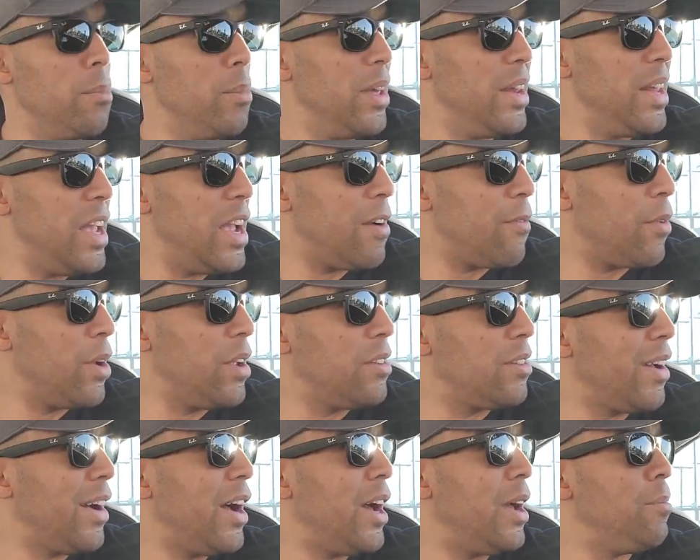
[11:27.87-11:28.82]
But every
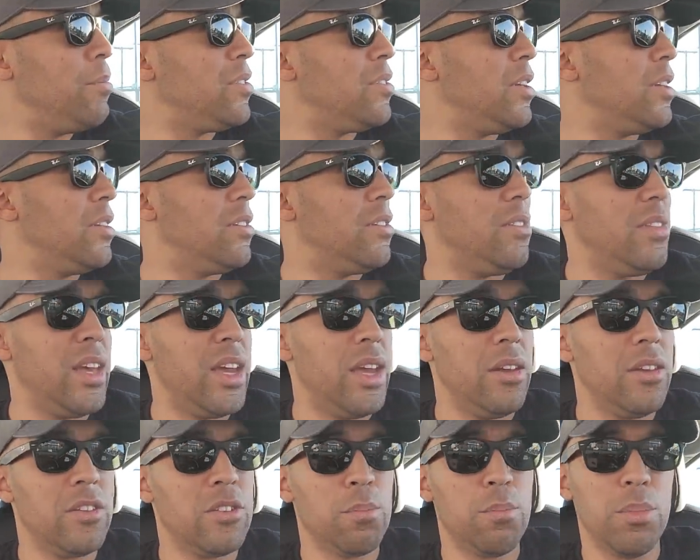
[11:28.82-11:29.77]
time since
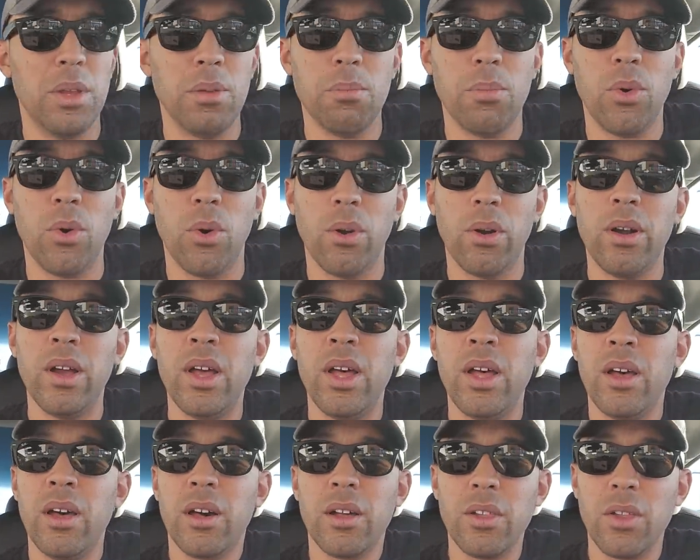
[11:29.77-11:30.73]
then, it's been more
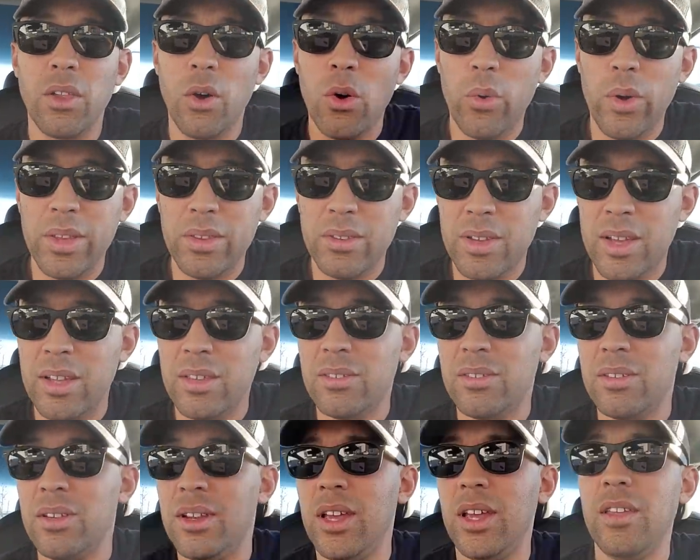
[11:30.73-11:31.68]
low
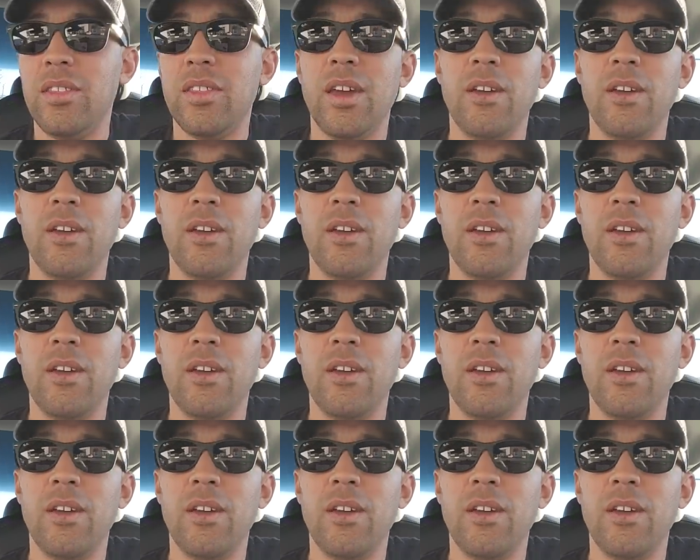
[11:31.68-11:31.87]
intensity.